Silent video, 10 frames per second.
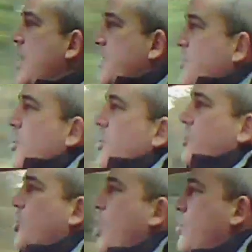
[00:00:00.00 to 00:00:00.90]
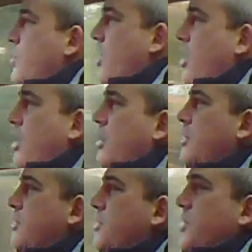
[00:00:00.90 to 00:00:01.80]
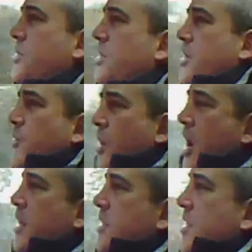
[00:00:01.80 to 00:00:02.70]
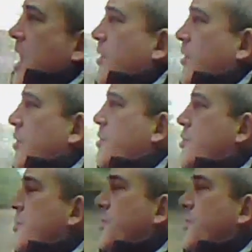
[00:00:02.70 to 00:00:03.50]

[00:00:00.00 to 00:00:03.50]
It's not a slow car to 60 by any standards,